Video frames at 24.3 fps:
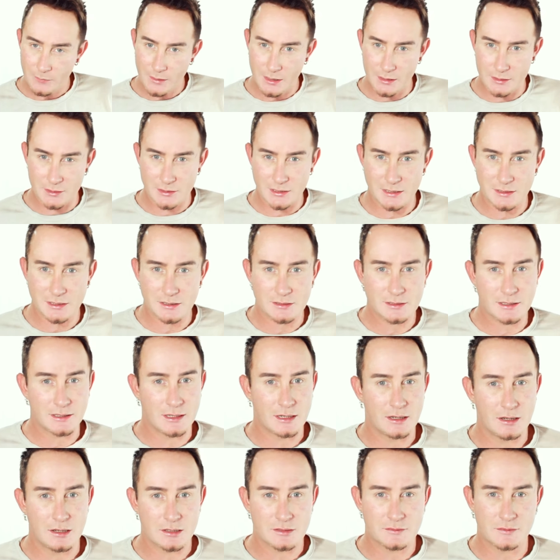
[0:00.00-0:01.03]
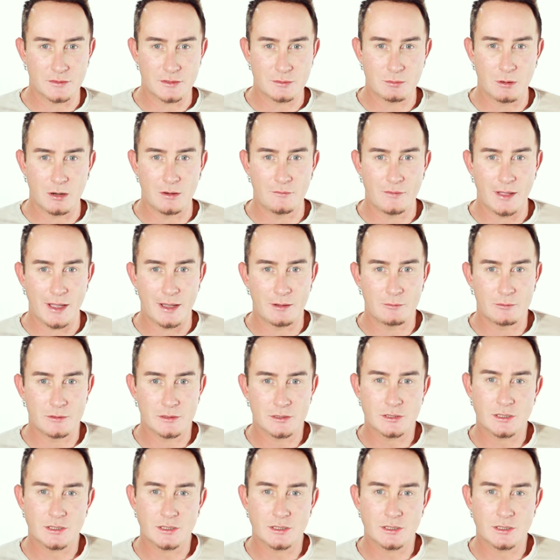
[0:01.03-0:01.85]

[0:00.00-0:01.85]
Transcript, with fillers: It says it's going to last for 12 hours,